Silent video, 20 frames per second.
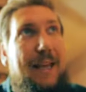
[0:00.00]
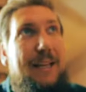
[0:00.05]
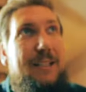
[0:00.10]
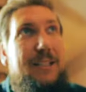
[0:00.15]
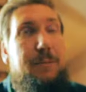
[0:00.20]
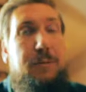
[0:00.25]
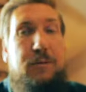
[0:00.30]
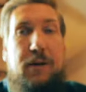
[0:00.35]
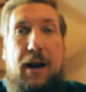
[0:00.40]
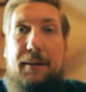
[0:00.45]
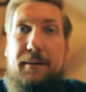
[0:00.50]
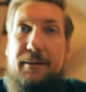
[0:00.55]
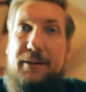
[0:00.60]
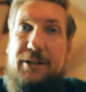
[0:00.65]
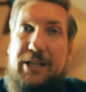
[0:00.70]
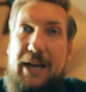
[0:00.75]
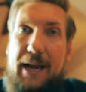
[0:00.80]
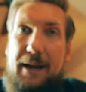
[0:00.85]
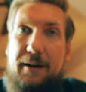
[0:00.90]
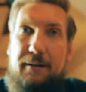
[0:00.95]
Subscribe to the
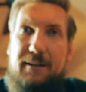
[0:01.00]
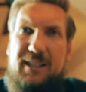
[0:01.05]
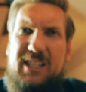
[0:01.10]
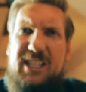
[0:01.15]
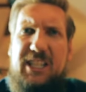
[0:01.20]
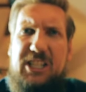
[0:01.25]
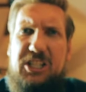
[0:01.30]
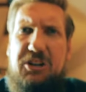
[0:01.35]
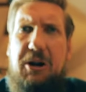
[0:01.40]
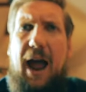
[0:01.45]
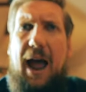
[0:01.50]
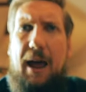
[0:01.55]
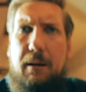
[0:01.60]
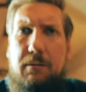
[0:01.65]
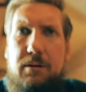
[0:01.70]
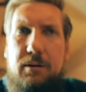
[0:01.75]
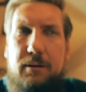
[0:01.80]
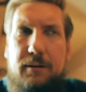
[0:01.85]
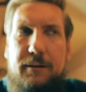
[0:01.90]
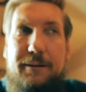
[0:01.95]
channel.
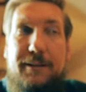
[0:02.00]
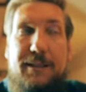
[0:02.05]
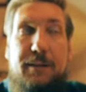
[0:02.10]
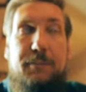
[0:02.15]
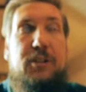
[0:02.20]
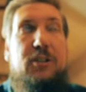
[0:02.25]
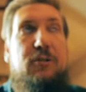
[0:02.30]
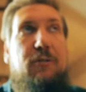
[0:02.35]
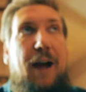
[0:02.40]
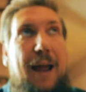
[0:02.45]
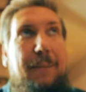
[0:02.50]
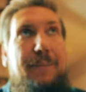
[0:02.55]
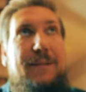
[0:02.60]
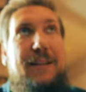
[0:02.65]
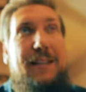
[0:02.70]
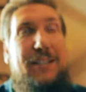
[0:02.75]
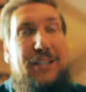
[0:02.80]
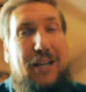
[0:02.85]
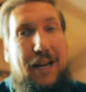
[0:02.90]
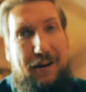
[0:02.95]
Subscribe to
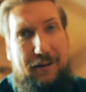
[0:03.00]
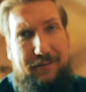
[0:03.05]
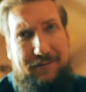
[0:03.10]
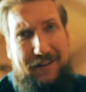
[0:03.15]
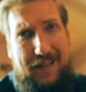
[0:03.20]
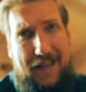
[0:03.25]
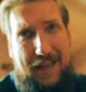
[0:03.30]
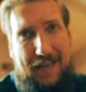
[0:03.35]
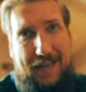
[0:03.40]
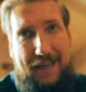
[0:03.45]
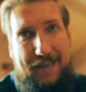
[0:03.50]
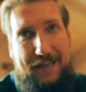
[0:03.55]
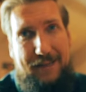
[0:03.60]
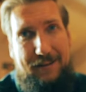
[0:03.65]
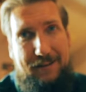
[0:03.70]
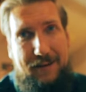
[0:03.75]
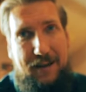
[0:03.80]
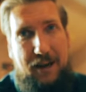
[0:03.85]
the channel if you like it.